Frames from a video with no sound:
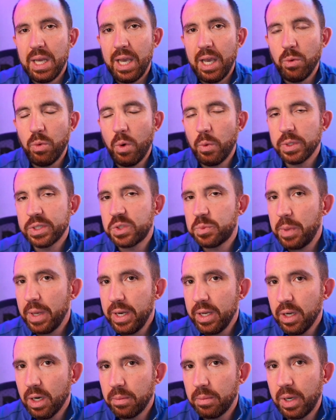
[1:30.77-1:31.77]
And when we're
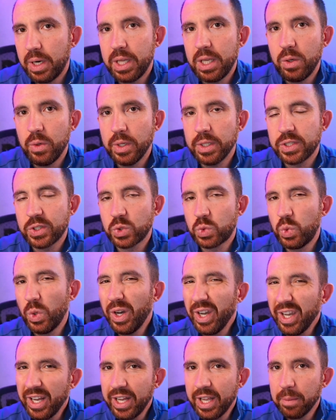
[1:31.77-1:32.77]
spending our money, this is
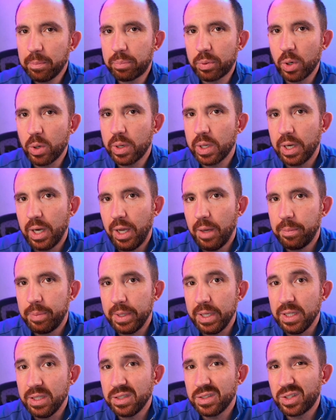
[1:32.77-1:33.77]
really going to get broken up
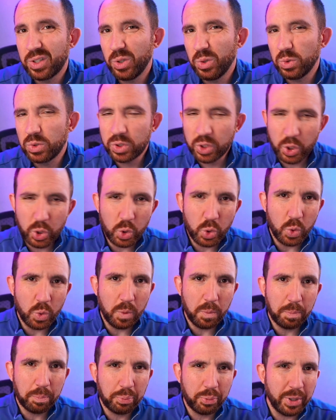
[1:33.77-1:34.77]
into
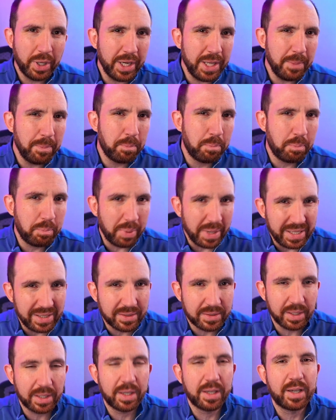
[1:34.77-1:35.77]
2 pretty
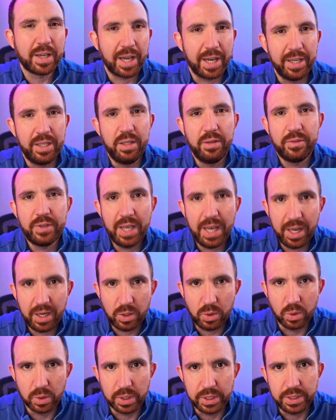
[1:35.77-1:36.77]
basic kind of
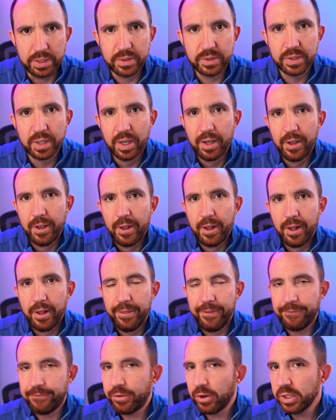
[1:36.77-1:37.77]
categories.
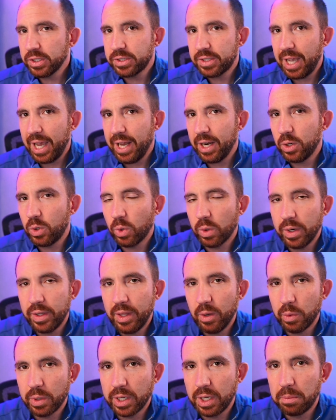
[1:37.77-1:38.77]
The first category
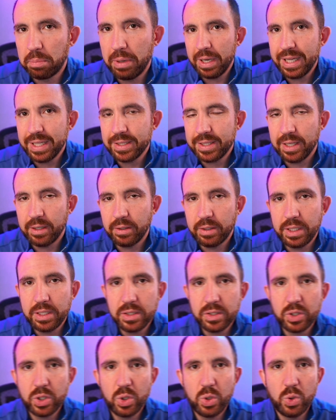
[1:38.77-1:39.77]
that we're going to break it down
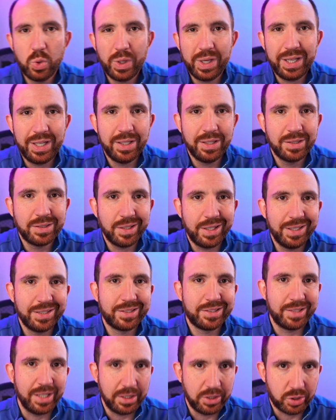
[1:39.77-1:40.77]
into is
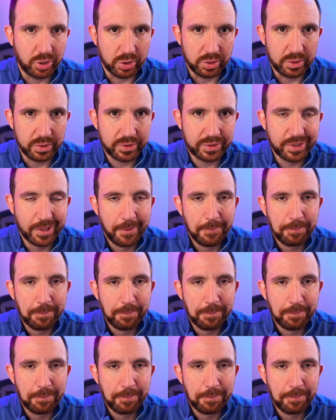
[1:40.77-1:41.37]
essentials.